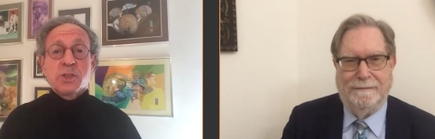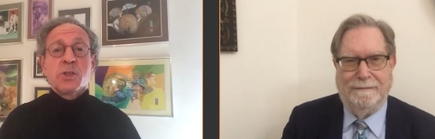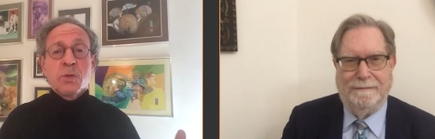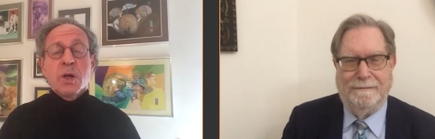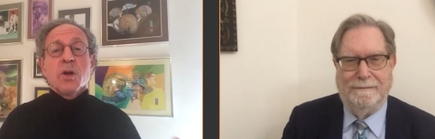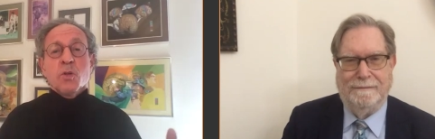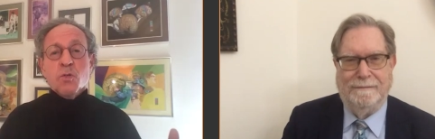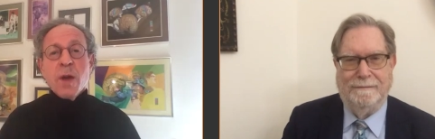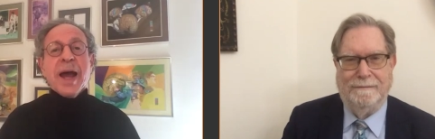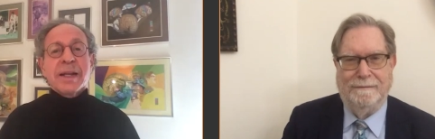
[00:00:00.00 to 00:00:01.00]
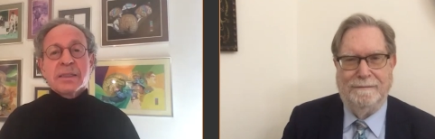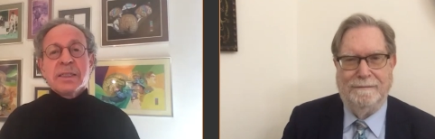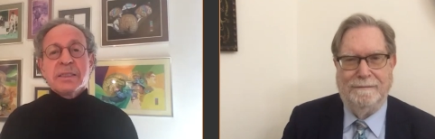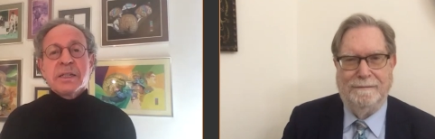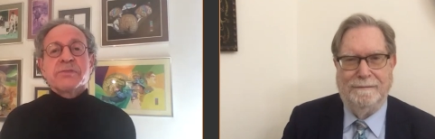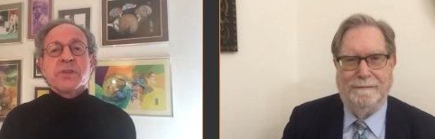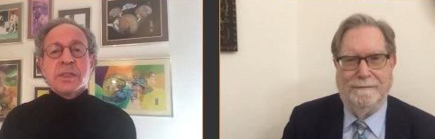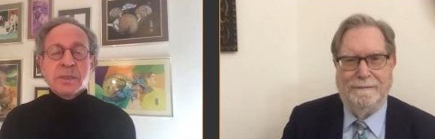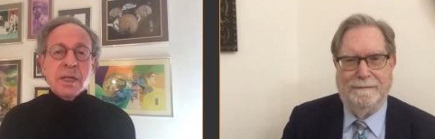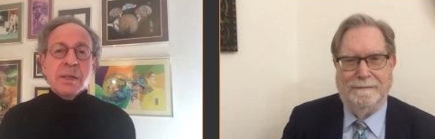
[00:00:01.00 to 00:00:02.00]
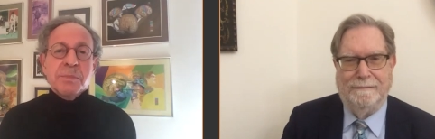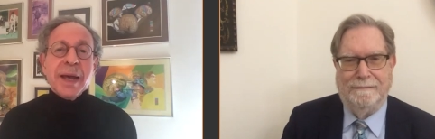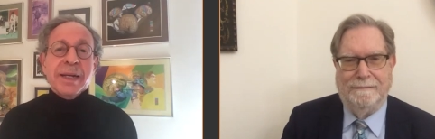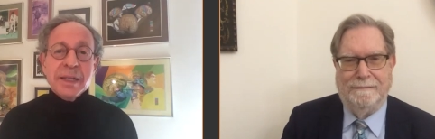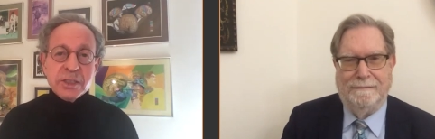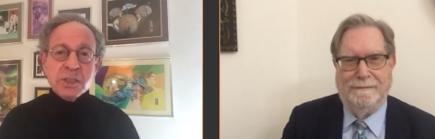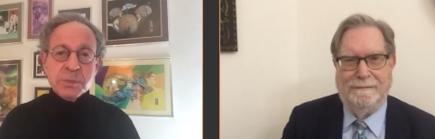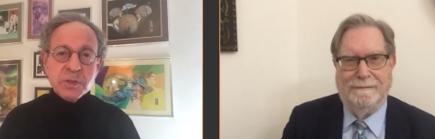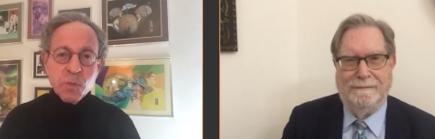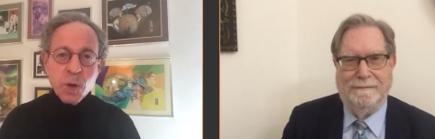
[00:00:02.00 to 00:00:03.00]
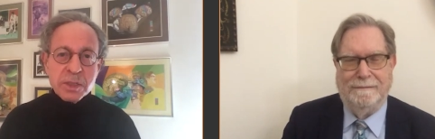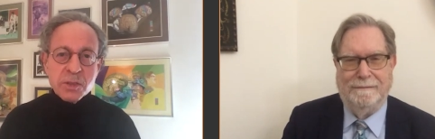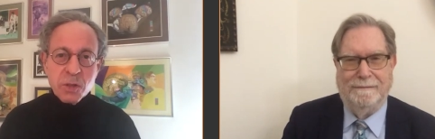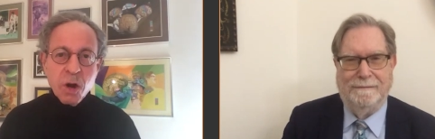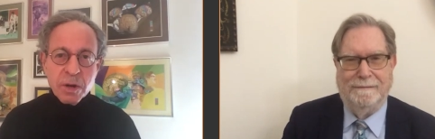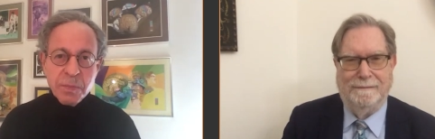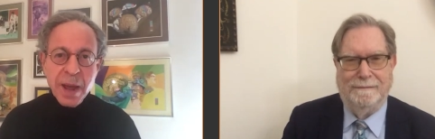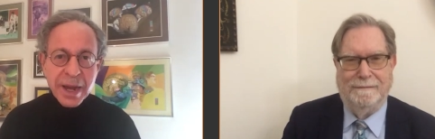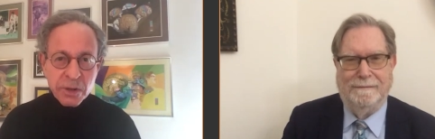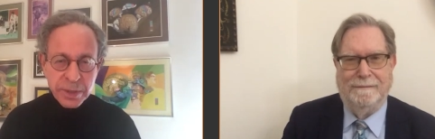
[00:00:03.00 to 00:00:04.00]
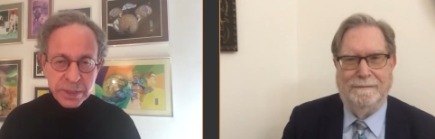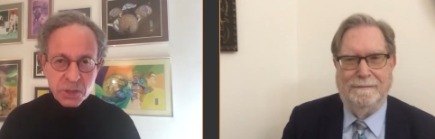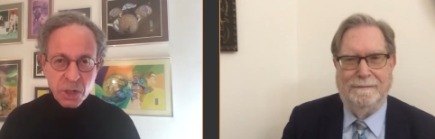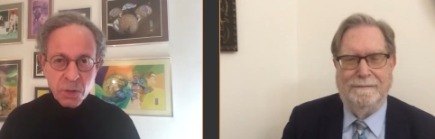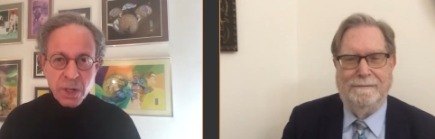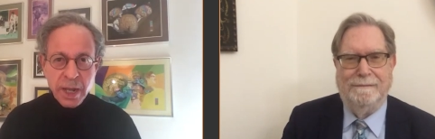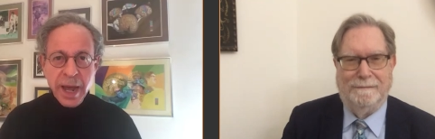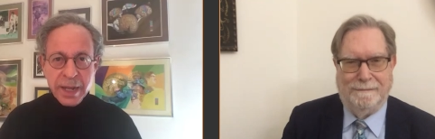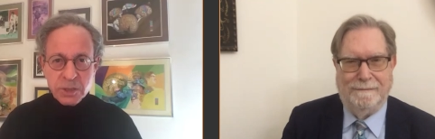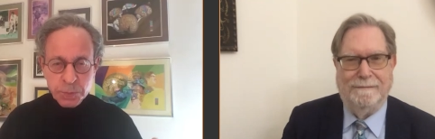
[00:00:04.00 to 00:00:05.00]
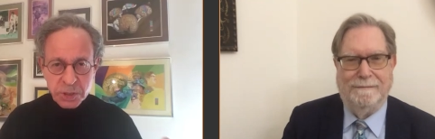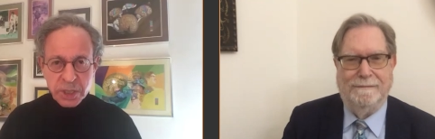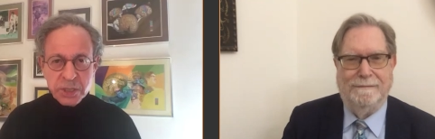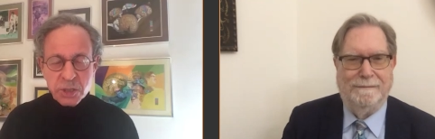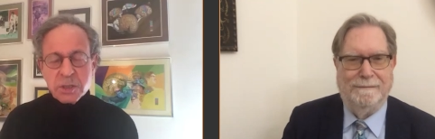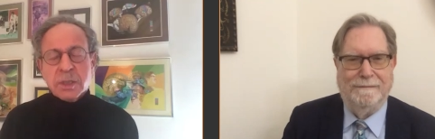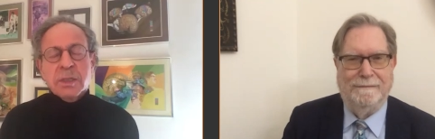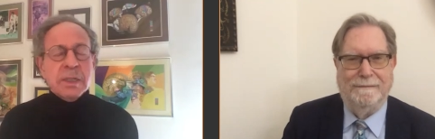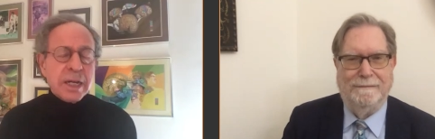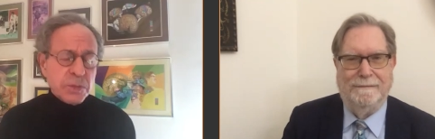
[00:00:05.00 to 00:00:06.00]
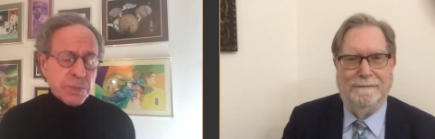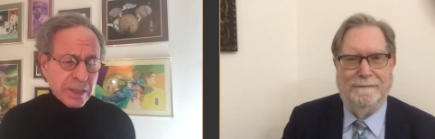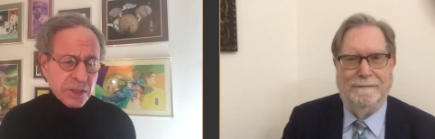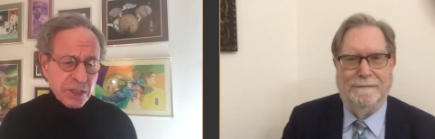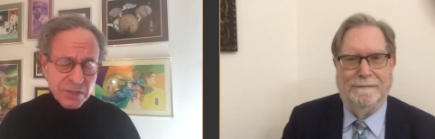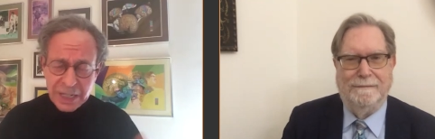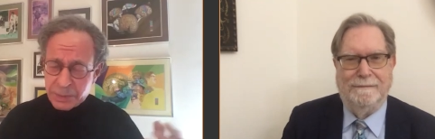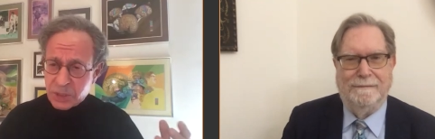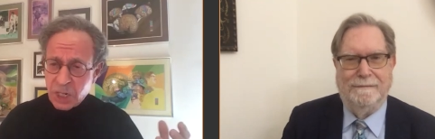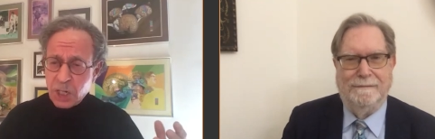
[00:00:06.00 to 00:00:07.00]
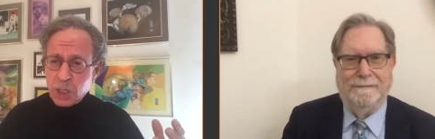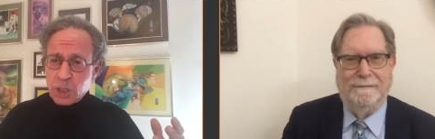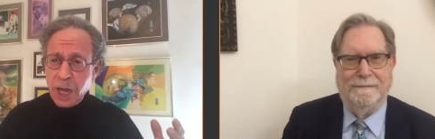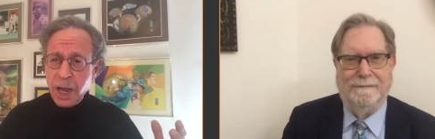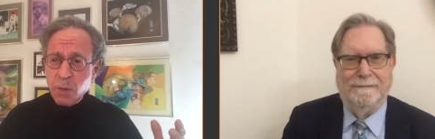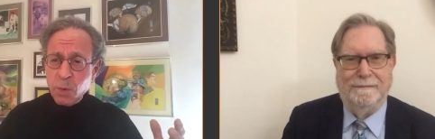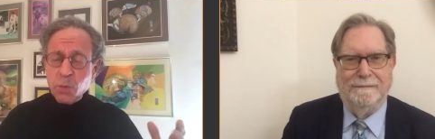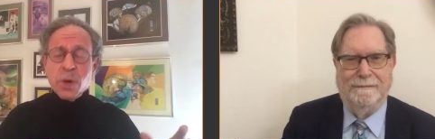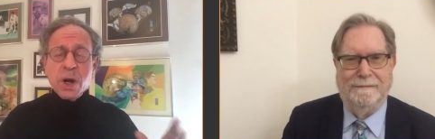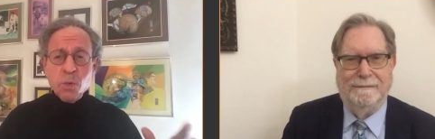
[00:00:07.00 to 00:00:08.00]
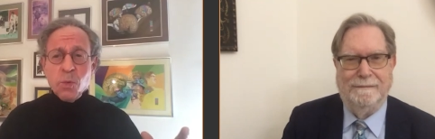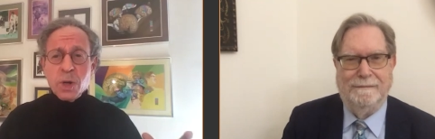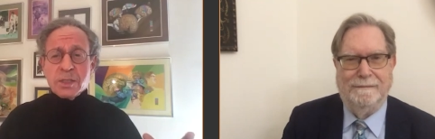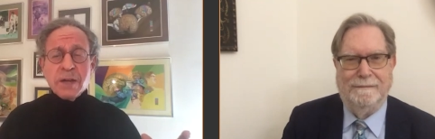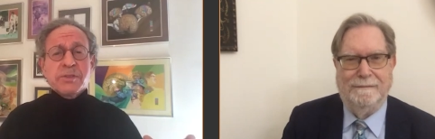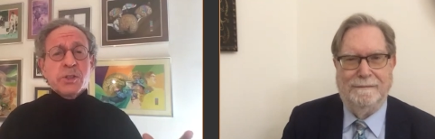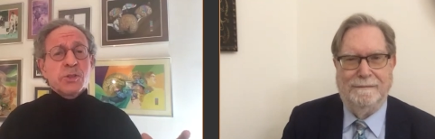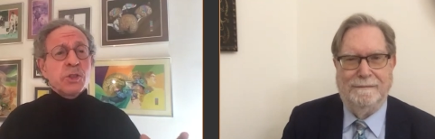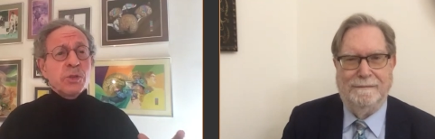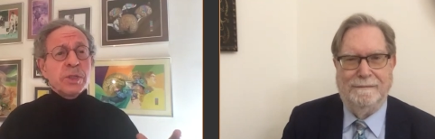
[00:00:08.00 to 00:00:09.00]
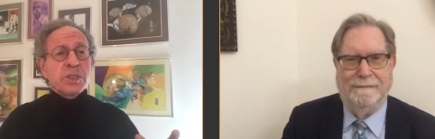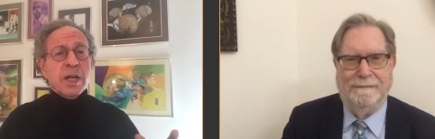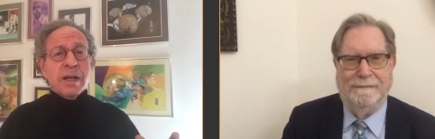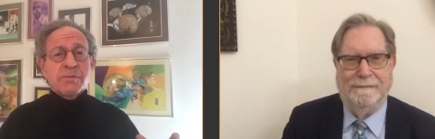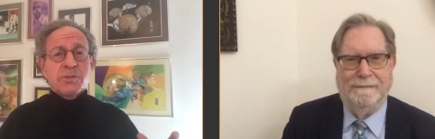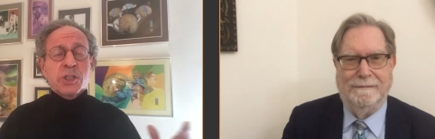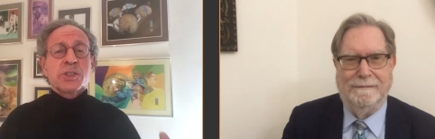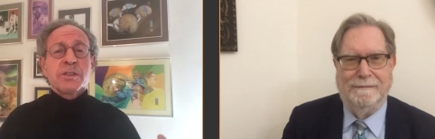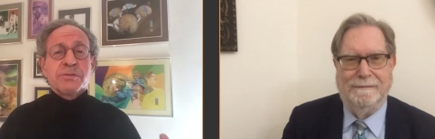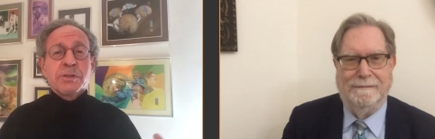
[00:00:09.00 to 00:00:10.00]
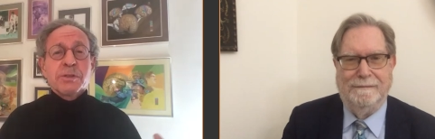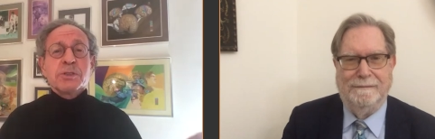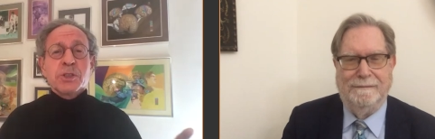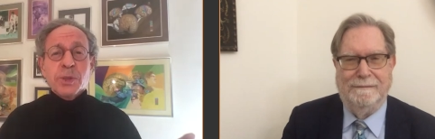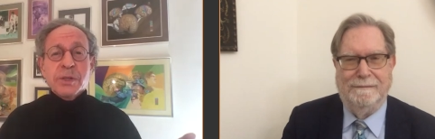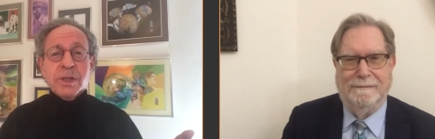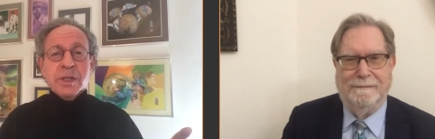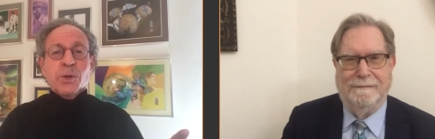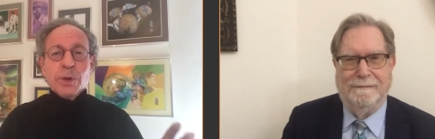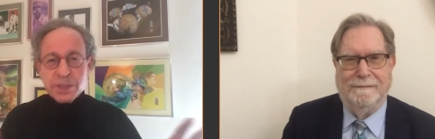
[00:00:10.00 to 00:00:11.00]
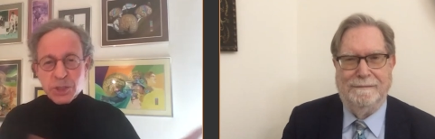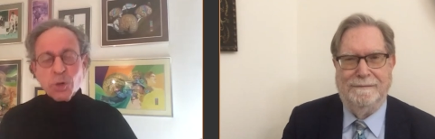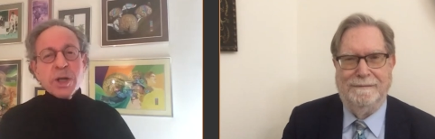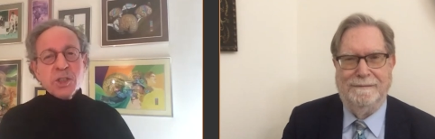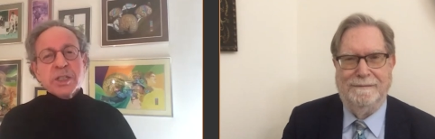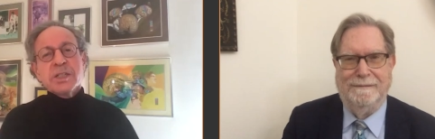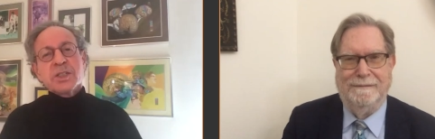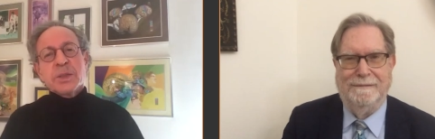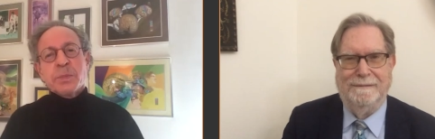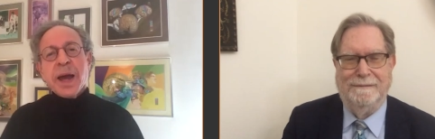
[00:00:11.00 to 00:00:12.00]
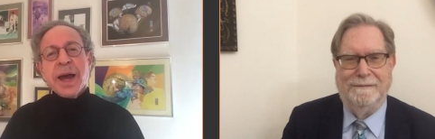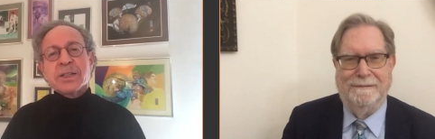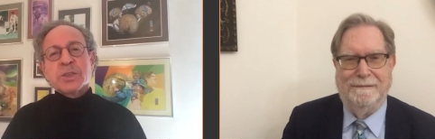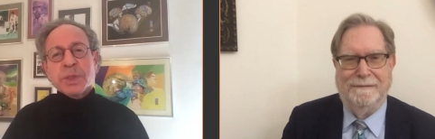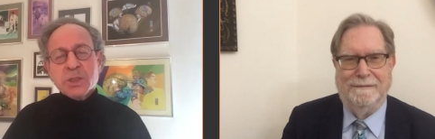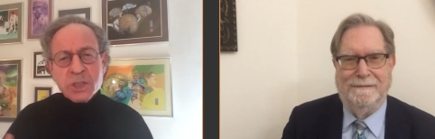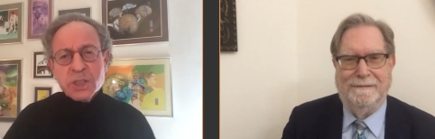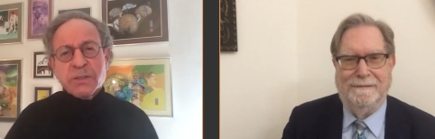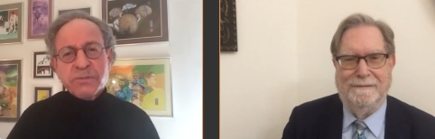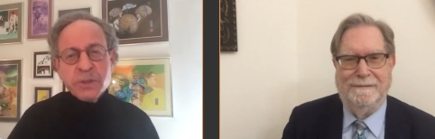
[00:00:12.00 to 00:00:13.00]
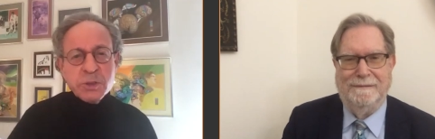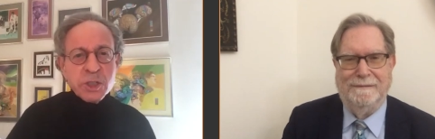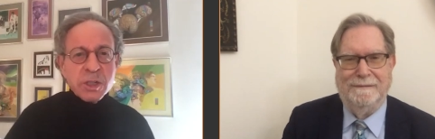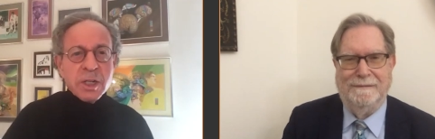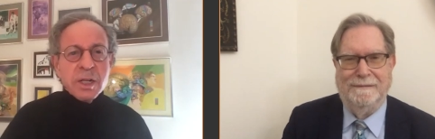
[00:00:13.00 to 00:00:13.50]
Speaker 1: two radically different mechanisms of what dark matter is. So as precision cosmology develops, Uh, what I what I'd love you to do is kind of look to the future. We've we've enjoyed looking to the past, but look to the future.